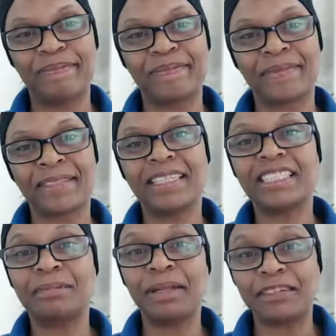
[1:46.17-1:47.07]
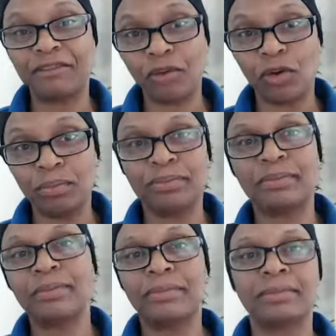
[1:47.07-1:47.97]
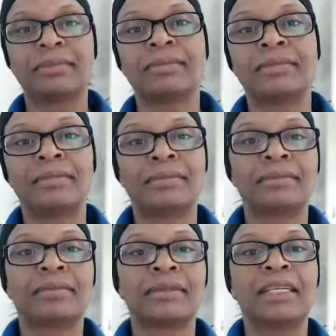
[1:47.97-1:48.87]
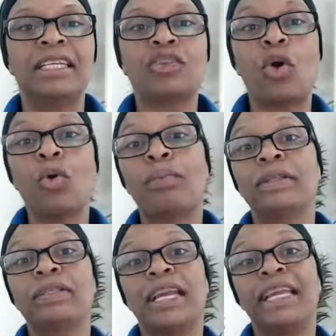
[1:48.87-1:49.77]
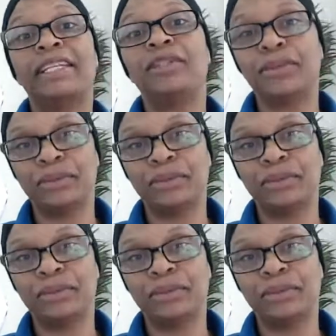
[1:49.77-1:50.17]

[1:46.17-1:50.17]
this platform is open to aid you.